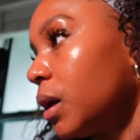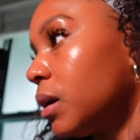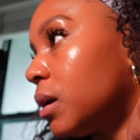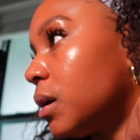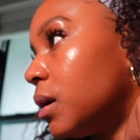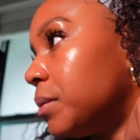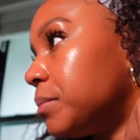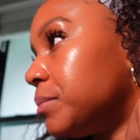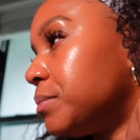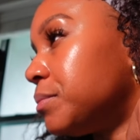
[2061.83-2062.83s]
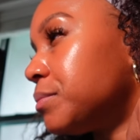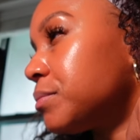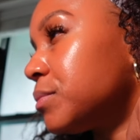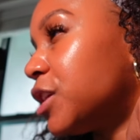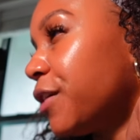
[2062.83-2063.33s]
um,
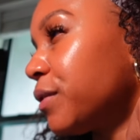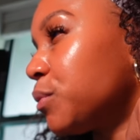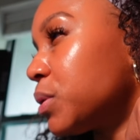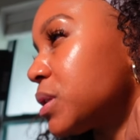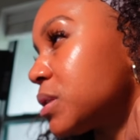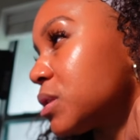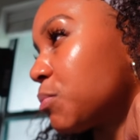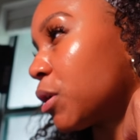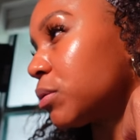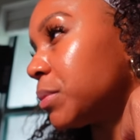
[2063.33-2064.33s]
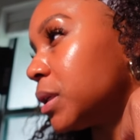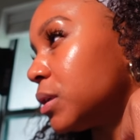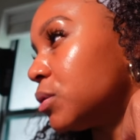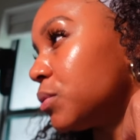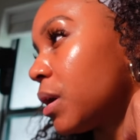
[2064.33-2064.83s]
definitely wasn't smart of me
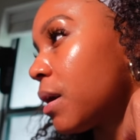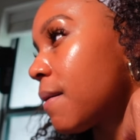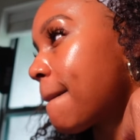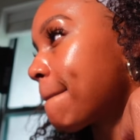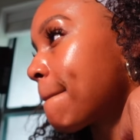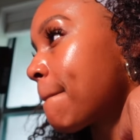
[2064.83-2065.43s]
to do that.